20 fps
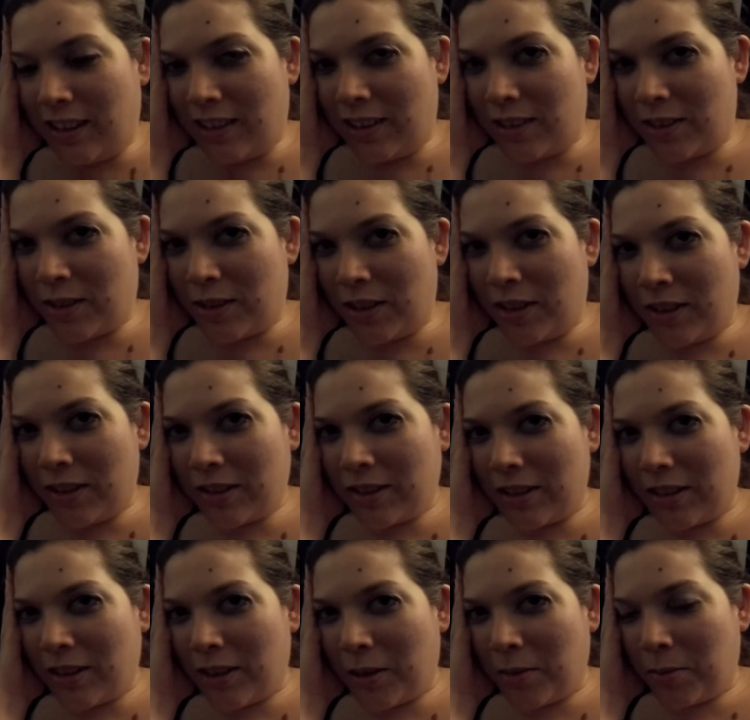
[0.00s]
and so I
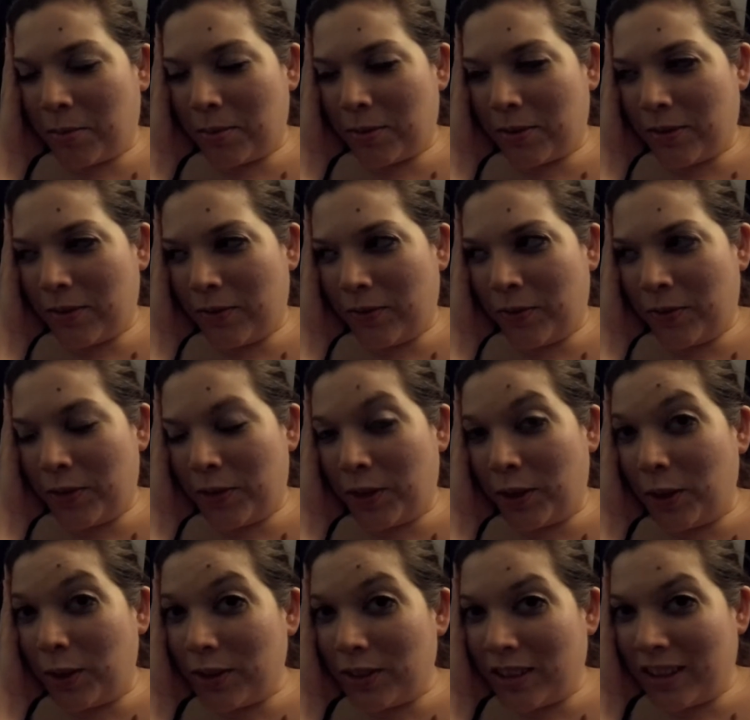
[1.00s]
looked it up, and
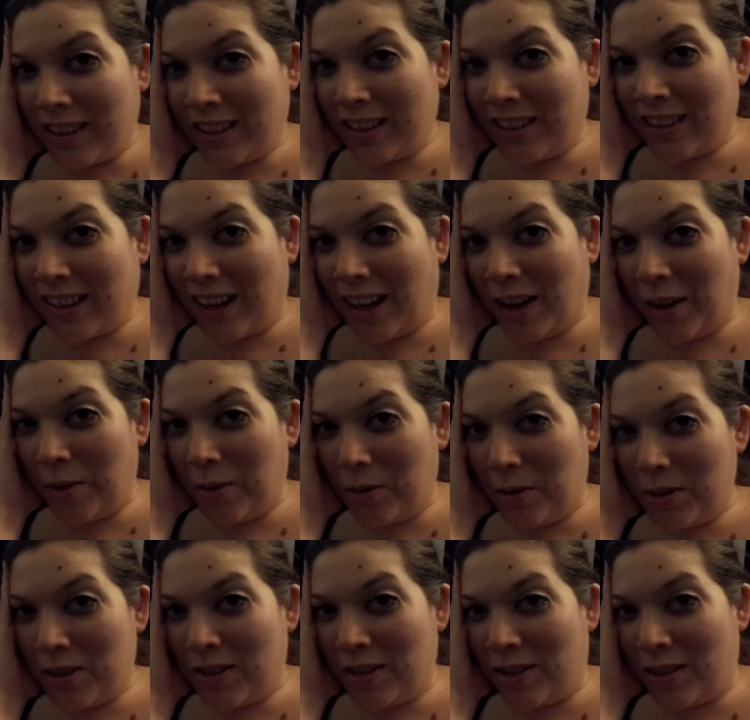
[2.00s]
thirteen
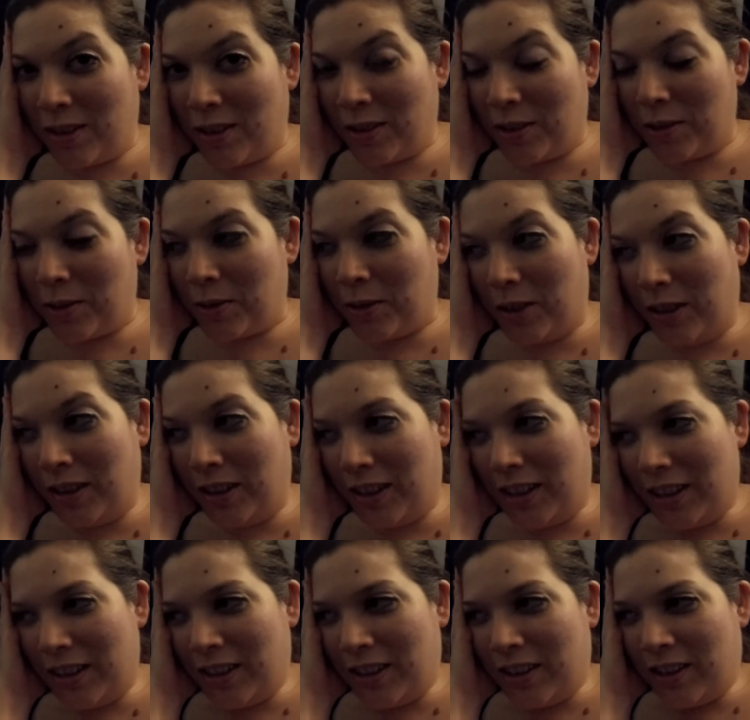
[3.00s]
hours ago,
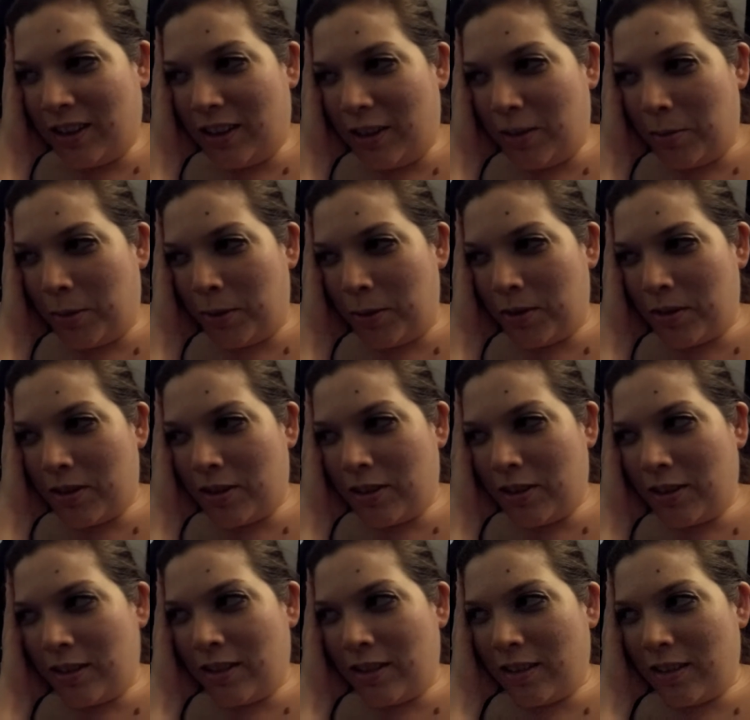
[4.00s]
they
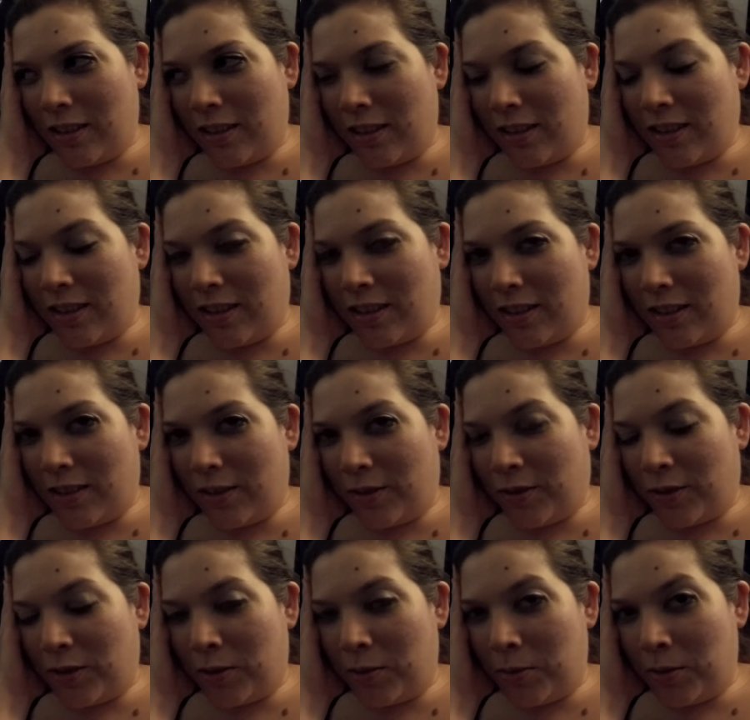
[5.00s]
posted that a
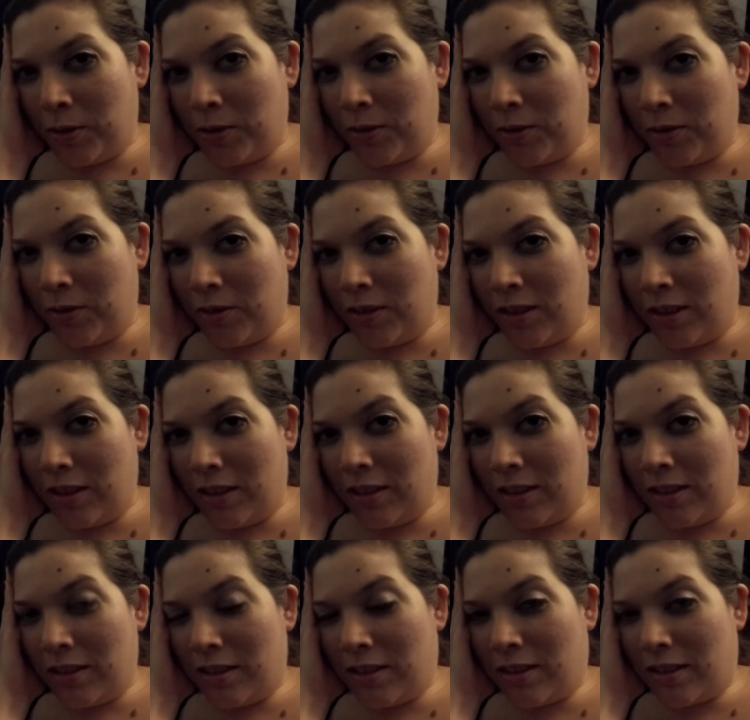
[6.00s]
full moon
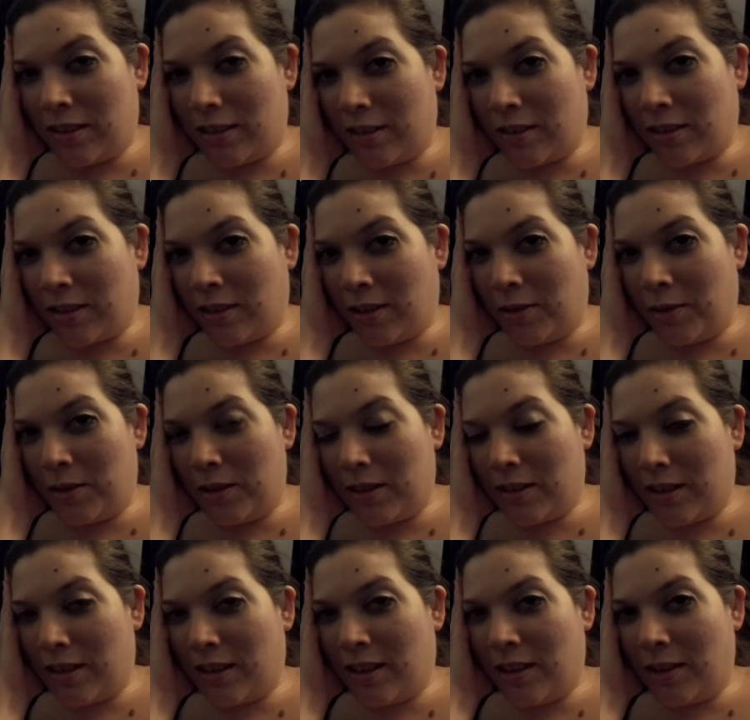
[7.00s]
is
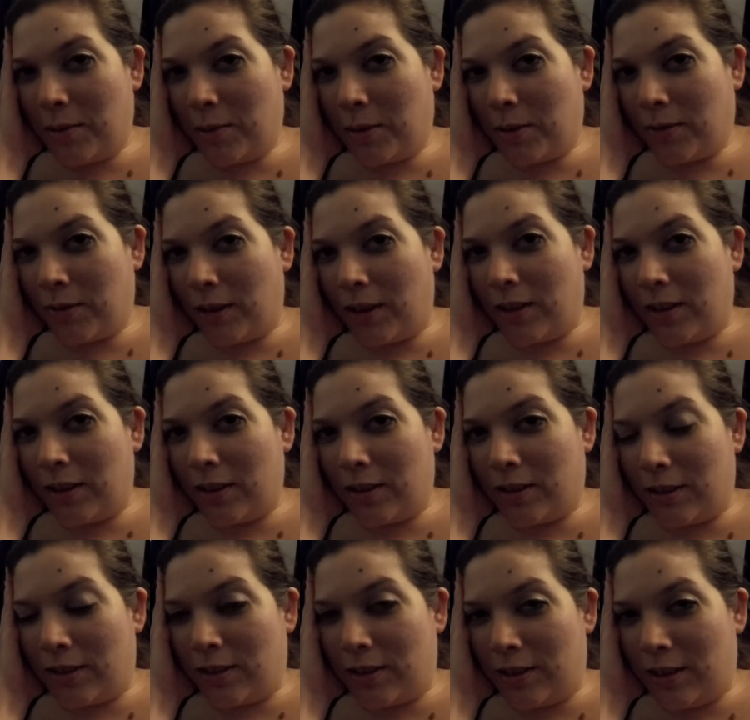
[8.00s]
coinciding with Friday the
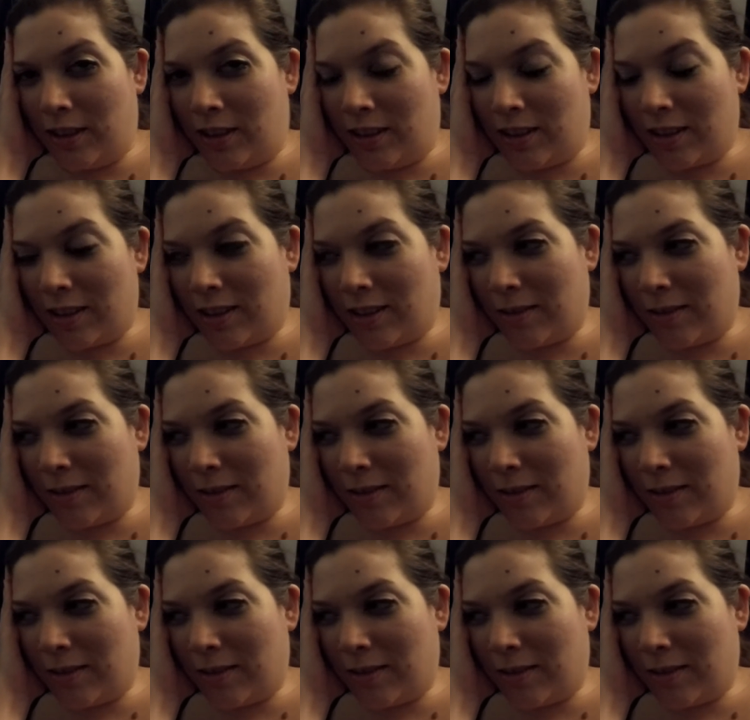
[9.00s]
thirteenth.